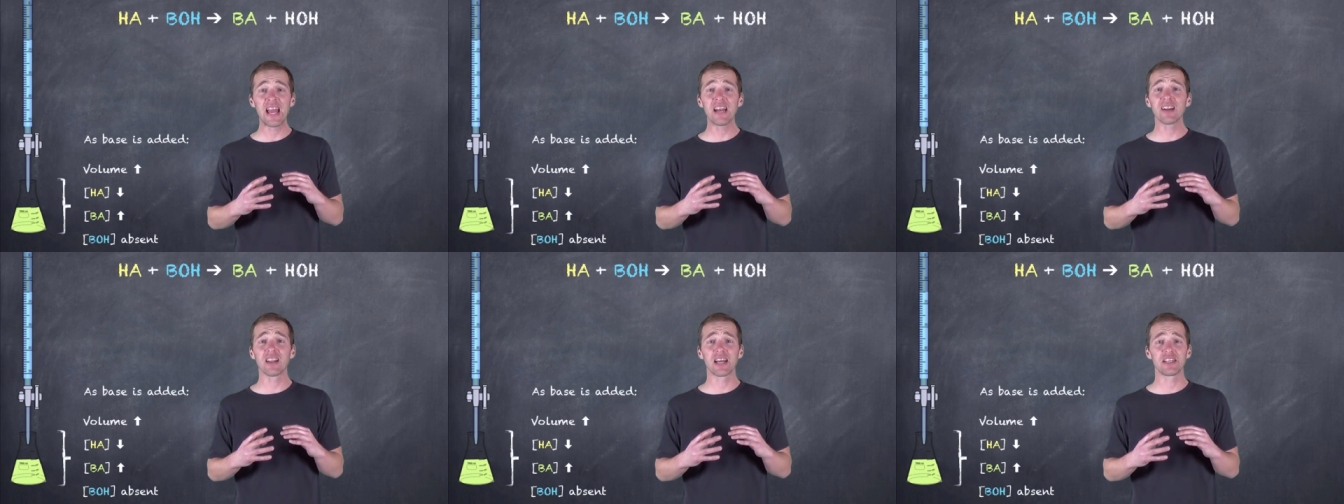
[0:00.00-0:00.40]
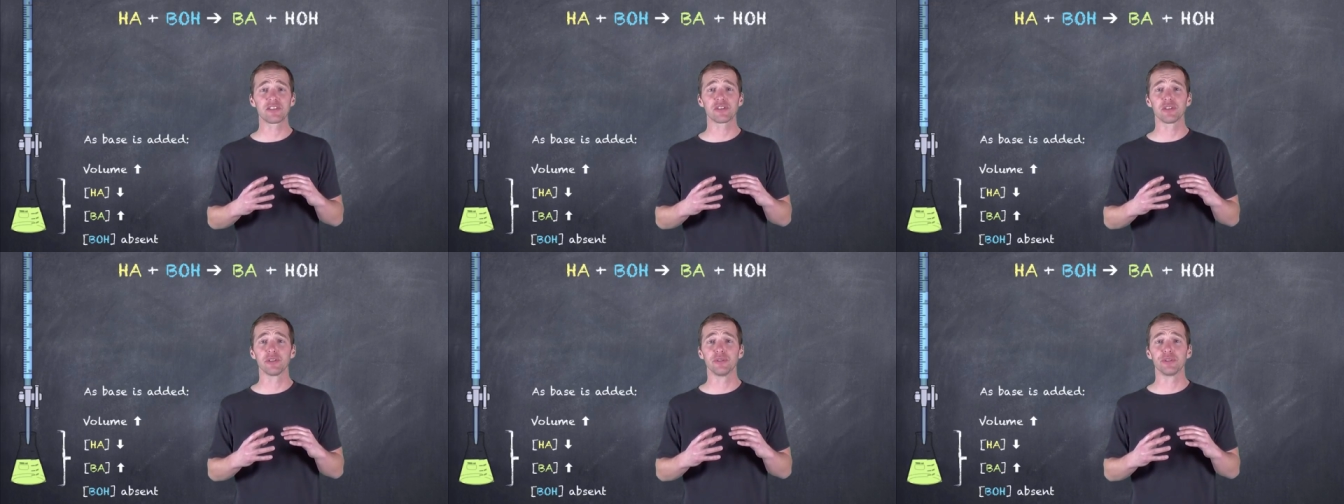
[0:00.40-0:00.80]

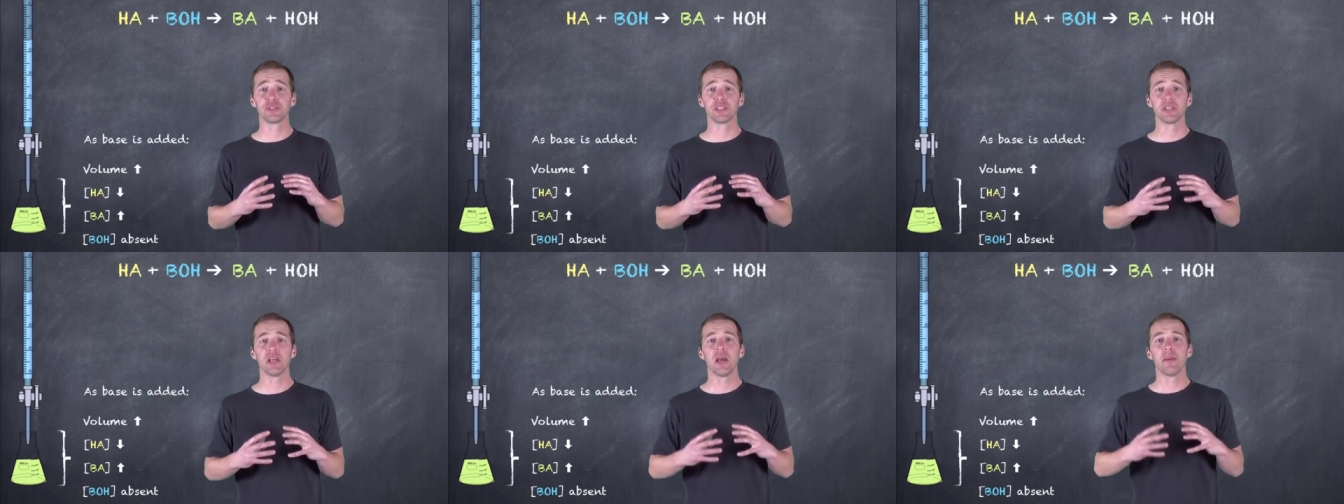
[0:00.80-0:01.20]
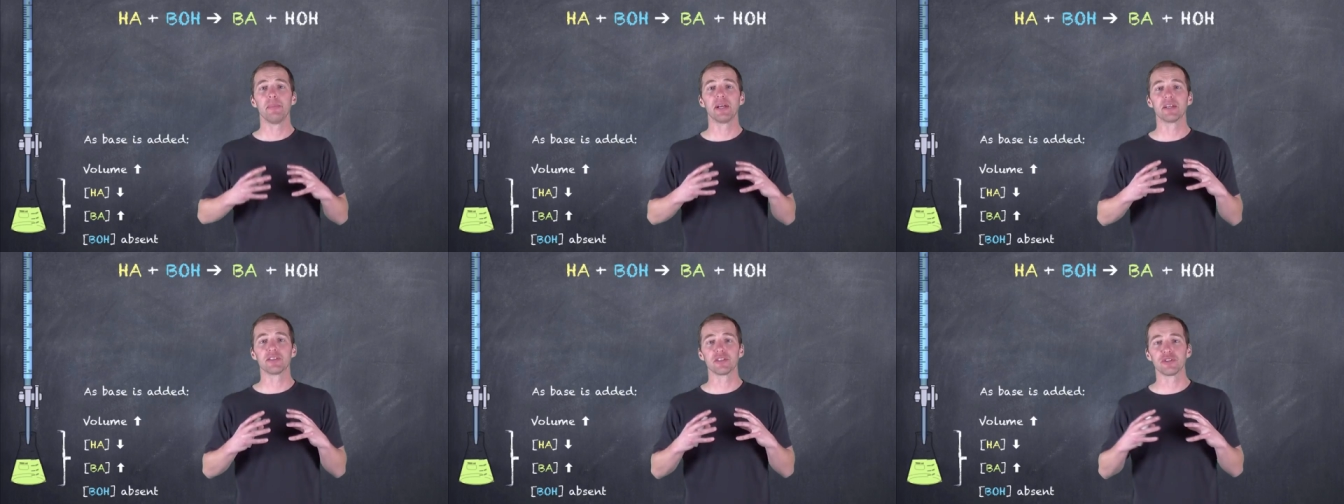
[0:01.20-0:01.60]
analyte solution
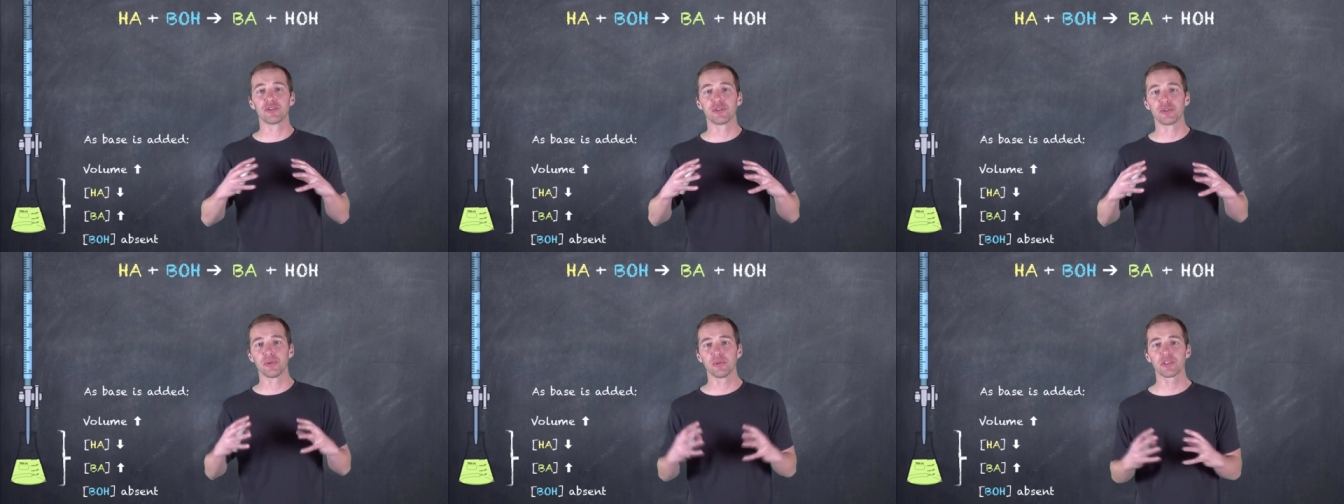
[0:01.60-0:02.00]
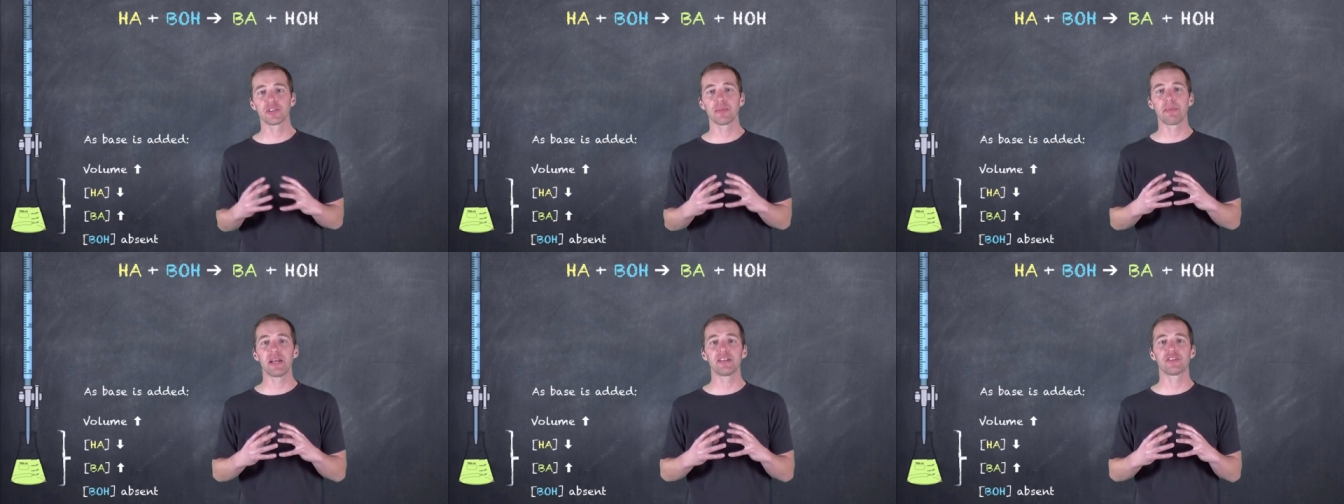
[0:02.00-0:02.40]
because as soon
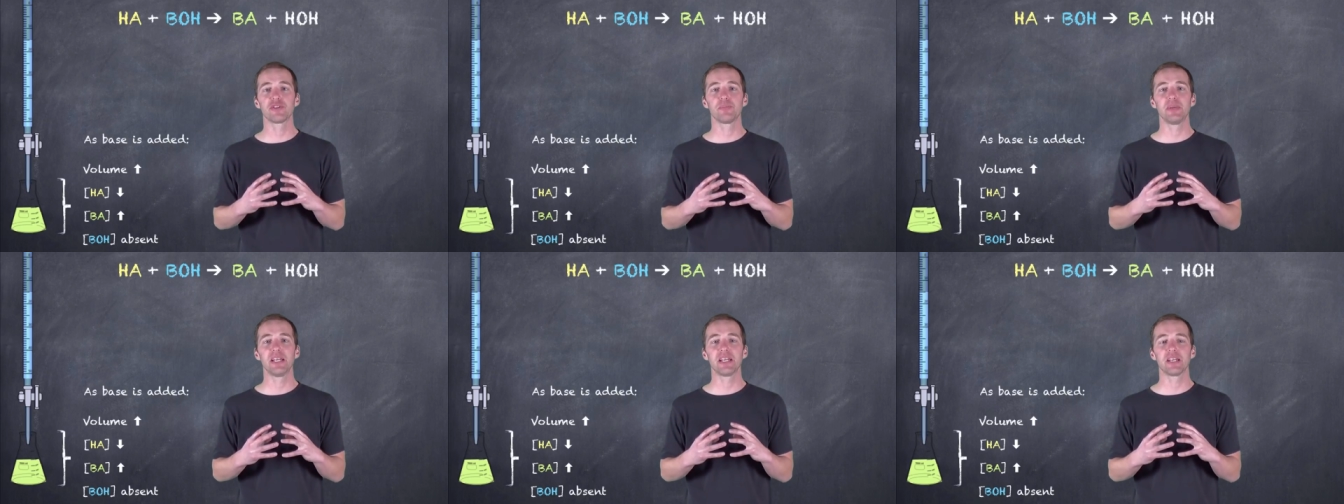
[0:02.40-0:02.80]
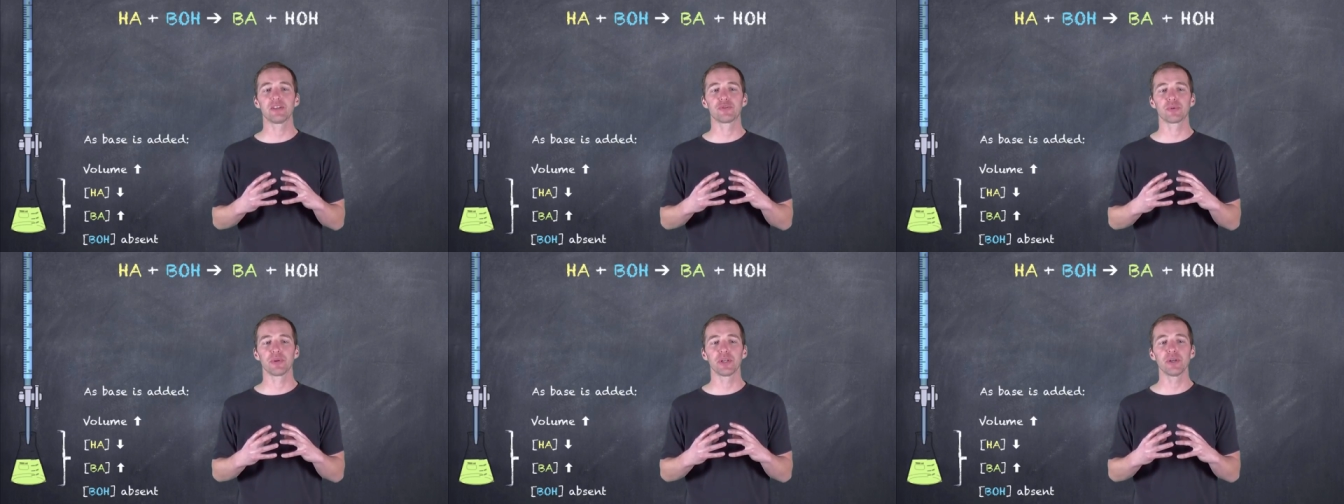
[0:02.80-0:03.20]
as the base is being
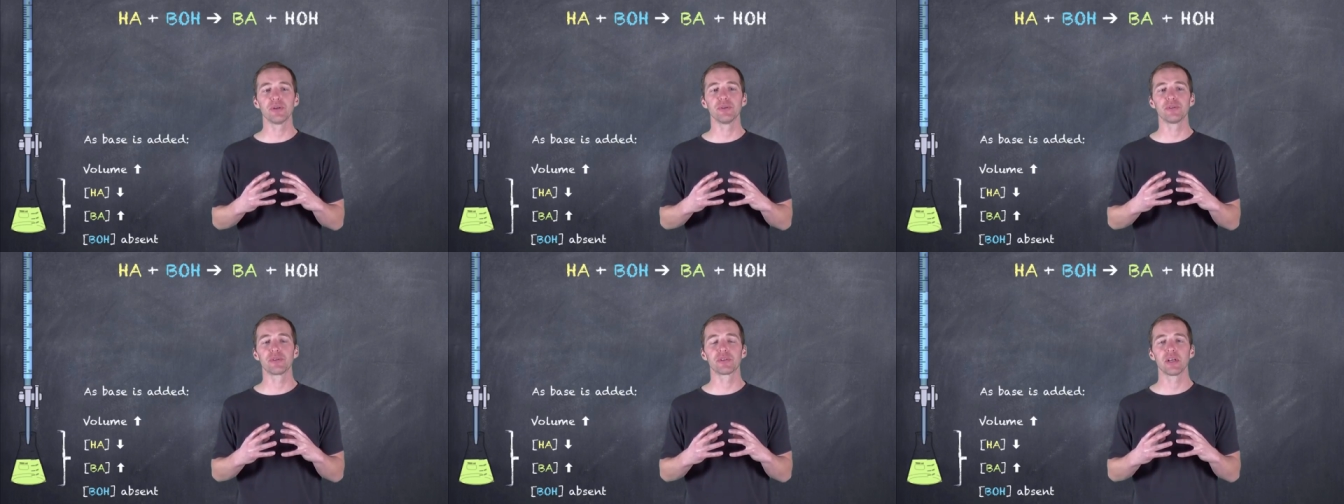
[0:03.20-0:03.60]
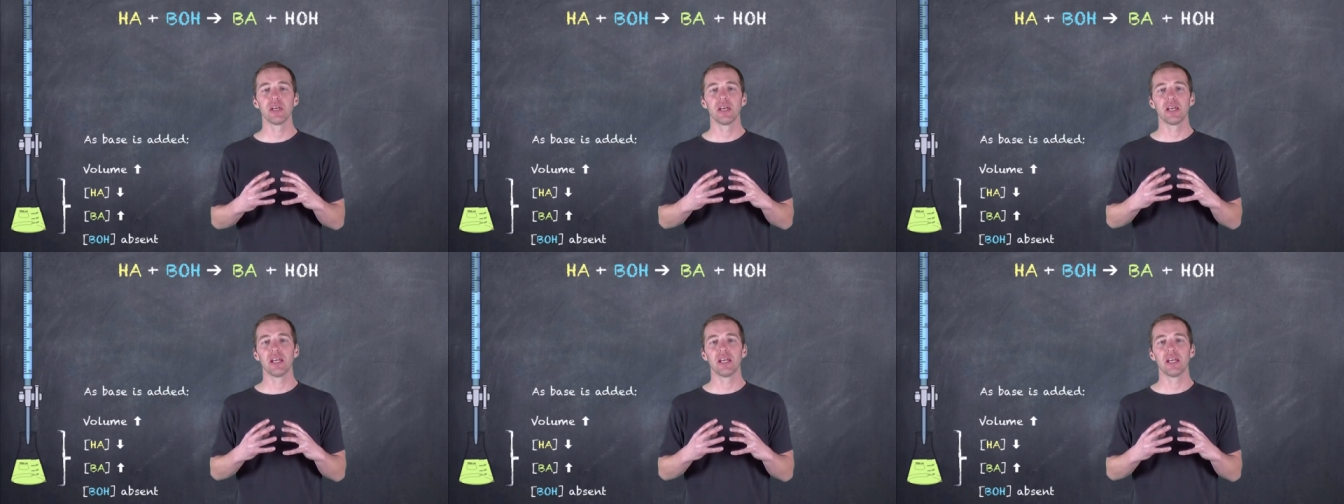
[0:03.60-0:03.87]
introduced,